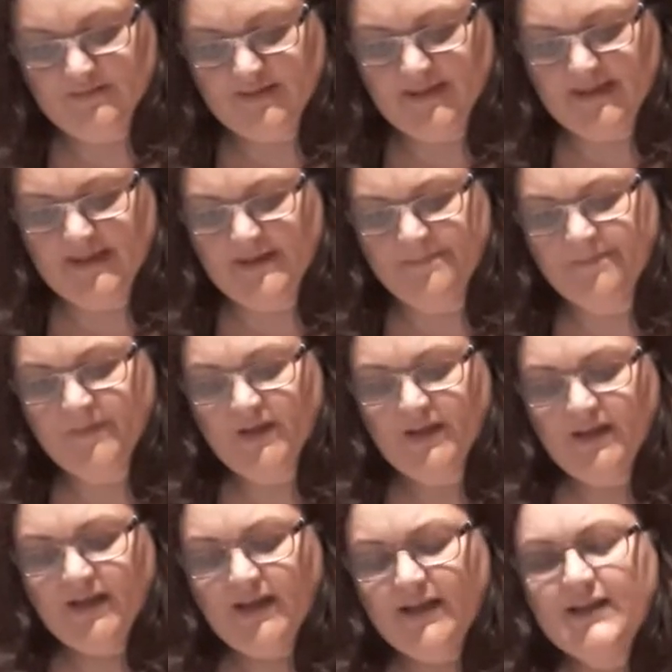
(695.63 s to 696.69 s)
Okay,
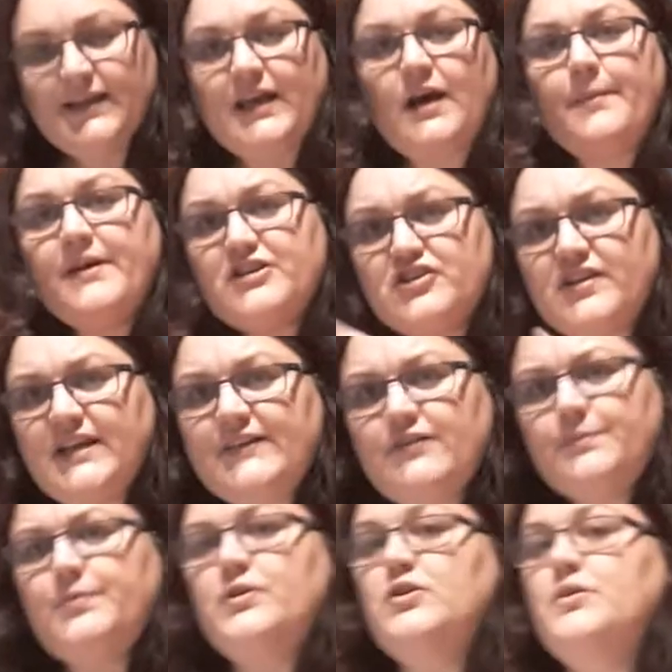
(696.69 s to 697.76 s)
now I mentioned
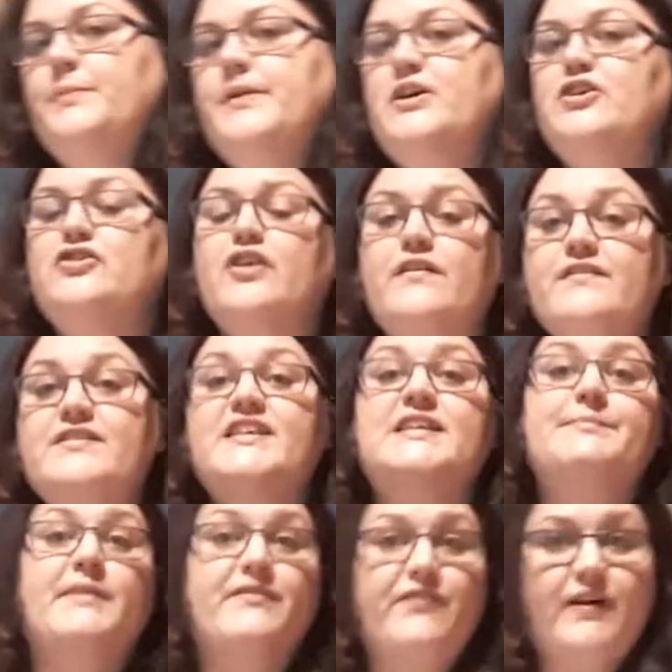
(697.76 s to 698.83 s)
Liverpool because obviously
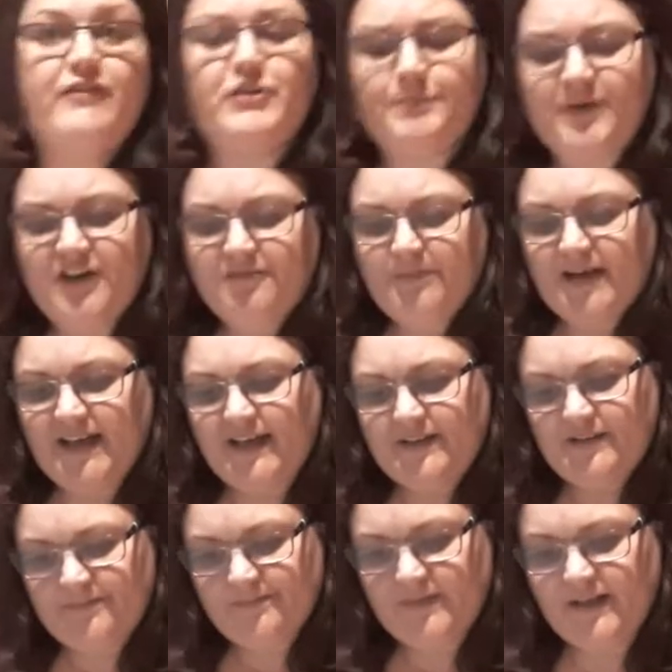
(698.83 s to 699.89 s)
it's my father's
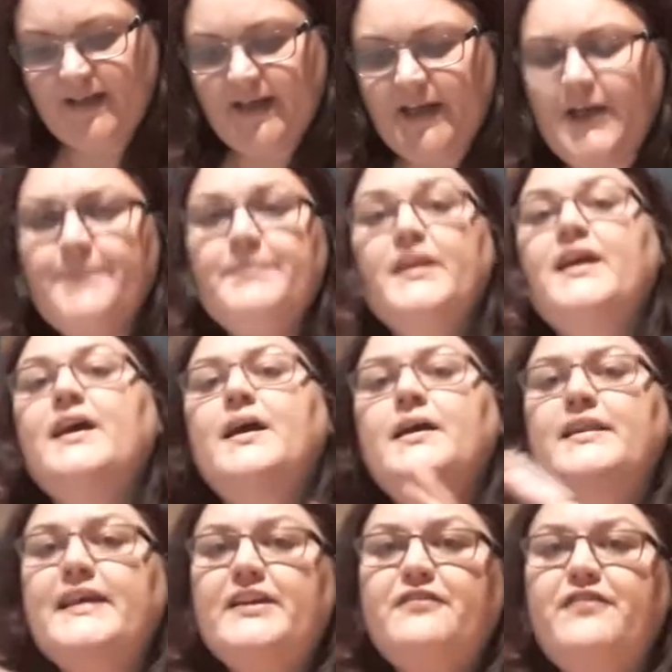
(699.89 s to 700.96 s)
birthplace. Okay,
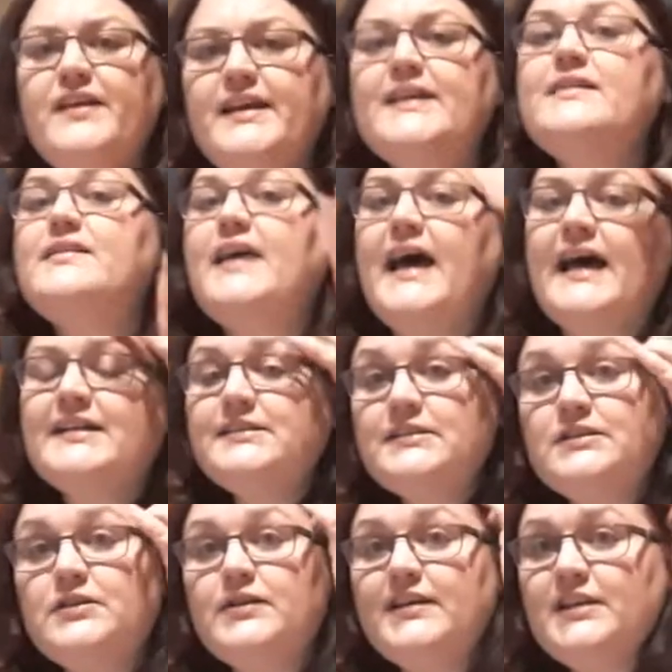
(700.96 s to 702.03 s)
now the thing is,
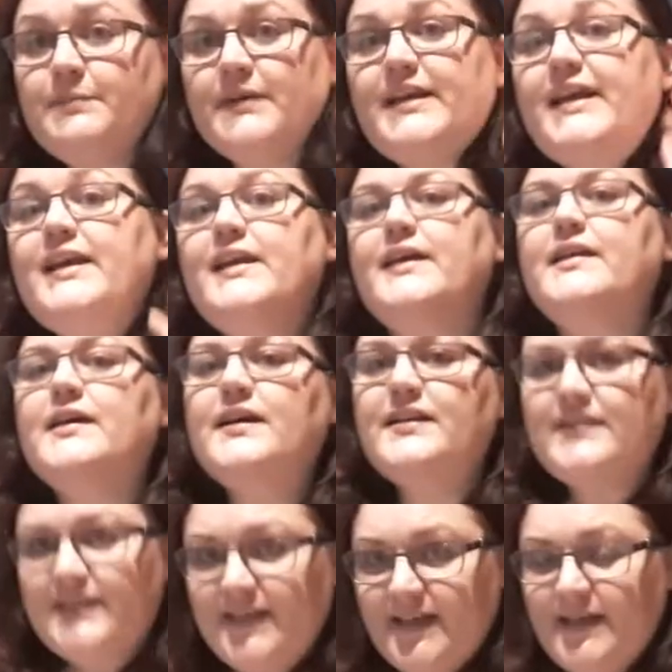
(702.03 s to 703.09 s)
in the beginning,
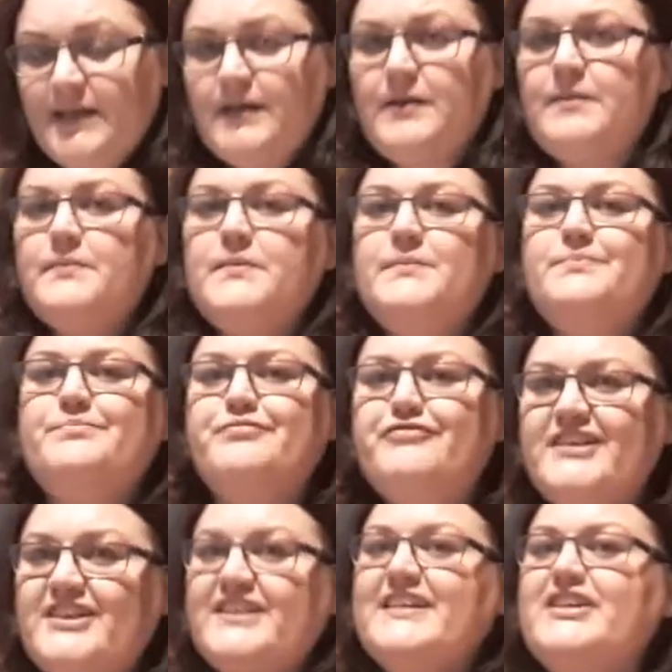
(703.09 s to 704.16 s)
the
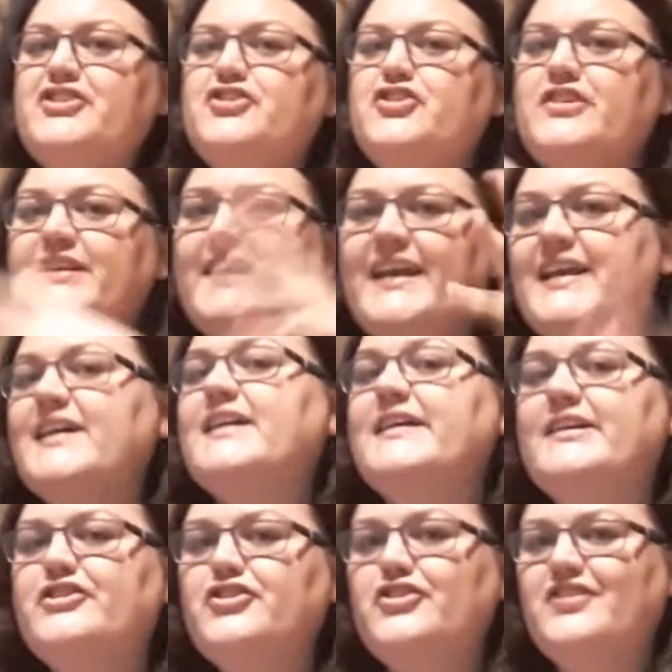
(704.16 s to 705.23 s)
British, the
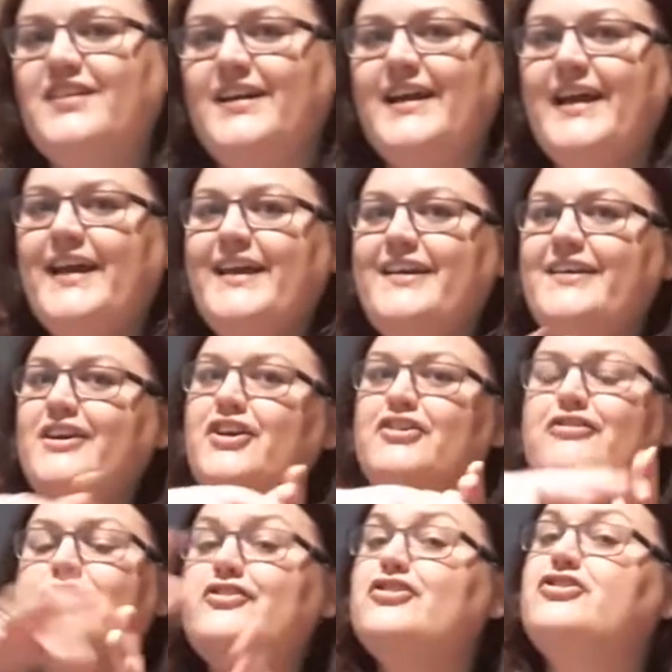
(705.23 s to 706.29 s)
English, okay,
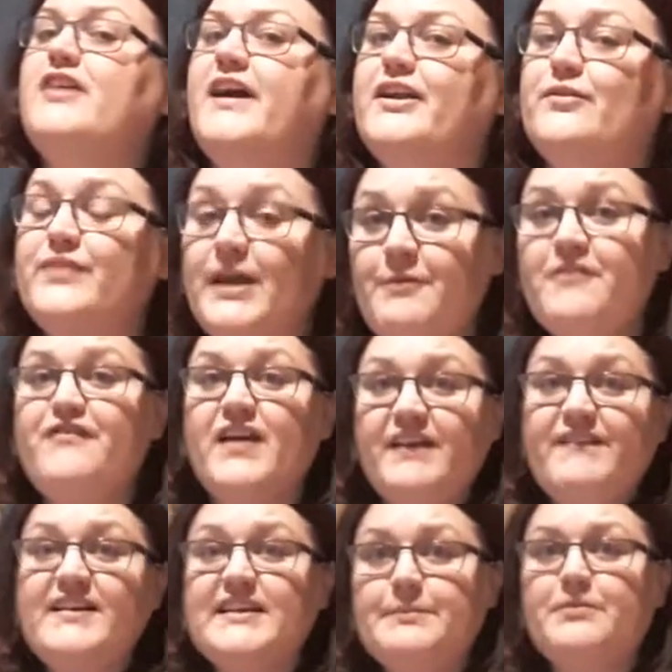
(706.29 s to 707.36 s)
across the channel, they were
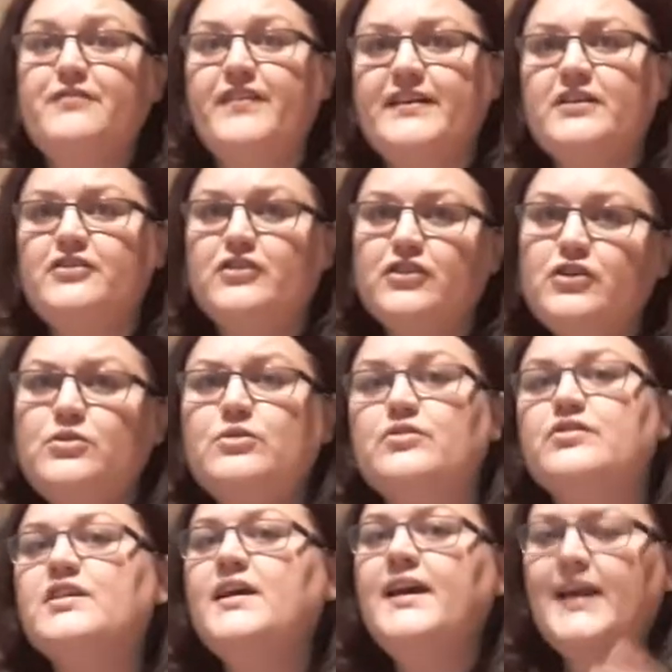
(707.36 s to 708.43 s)
very, very sympathetic to the
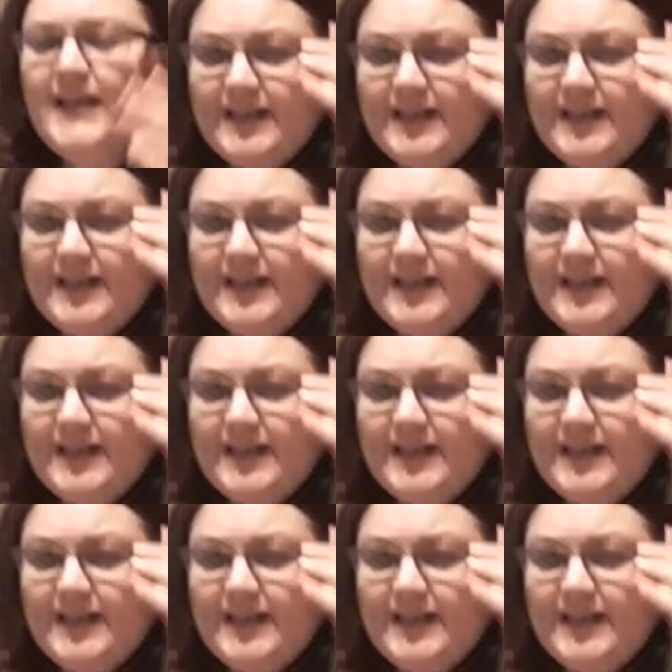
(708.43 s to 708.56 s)
cause.